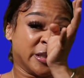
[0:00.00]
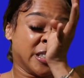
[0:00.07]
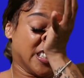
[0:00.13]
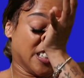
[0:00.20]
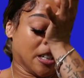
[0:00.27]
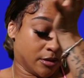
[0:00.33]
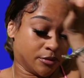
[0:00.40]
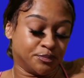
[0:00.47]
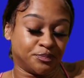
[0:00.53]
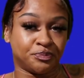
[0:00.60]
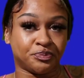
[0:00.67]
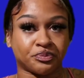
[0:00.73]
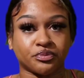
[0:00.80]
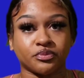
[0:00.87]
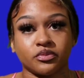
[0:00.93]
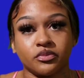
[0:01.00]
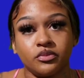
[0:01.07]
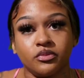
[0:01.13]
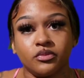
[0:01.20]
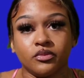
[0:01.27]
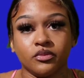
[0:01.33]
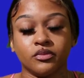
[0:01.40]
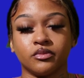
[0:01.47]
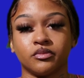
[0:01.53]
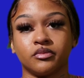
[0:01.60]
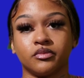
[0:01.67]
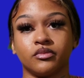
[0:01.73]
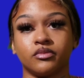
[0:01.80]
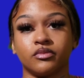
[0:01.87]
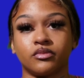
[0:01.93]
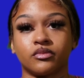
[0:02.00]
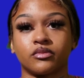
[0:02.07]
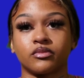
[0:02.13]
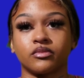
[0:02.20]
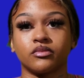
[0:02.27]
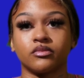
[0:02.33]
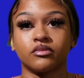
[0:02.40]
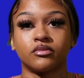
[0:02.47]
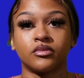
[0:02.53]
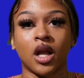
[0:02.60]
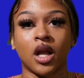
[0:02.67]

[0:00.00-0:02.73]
Do you think Blueface was jealous of Designer?